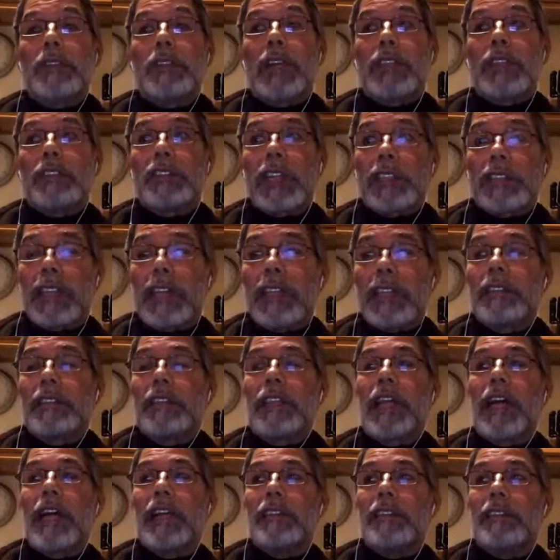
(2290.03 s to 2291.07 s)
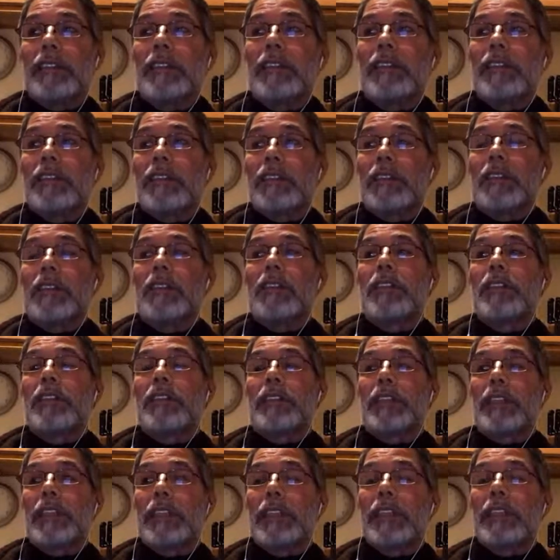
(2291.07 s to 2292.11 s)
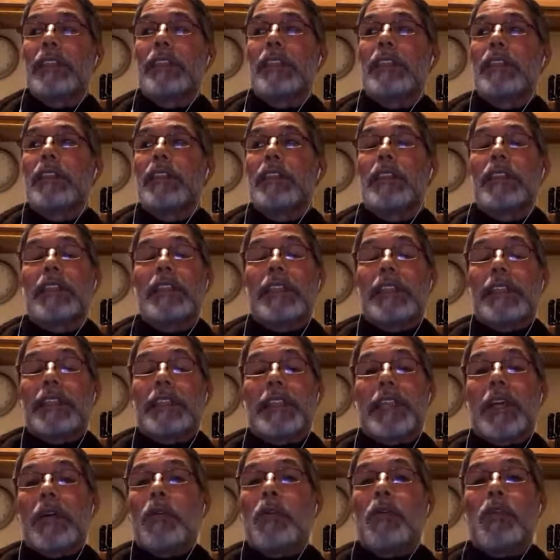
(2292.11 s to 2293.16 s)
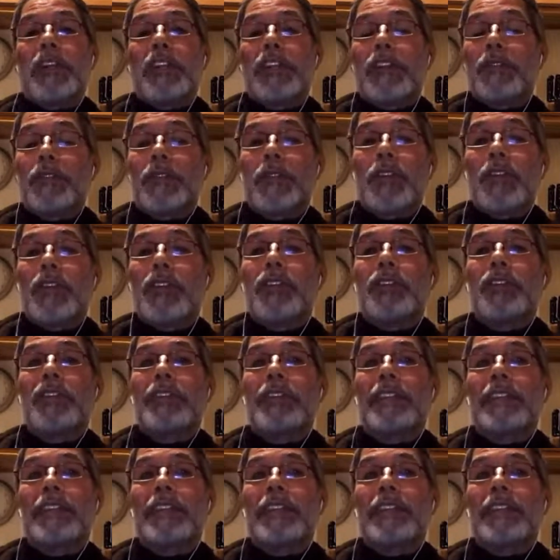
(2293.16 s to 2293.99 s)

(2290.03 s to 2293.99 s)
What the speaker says: I checked out his classes, and they were wonderful.